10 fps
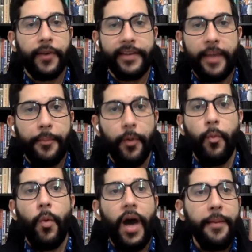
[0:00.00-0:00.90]
for
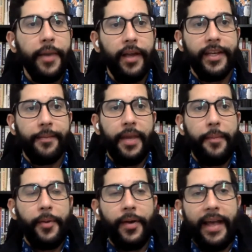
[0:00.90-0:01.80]
example, 1 million
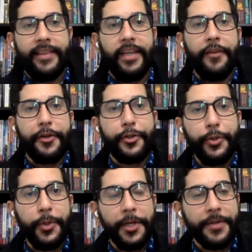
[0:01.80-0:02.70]
people and the other
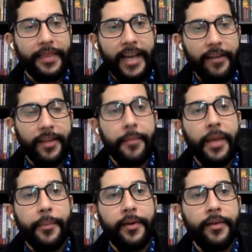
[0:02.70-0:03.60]
200,000
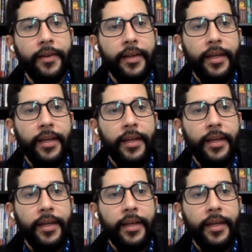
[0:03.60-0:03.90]
people,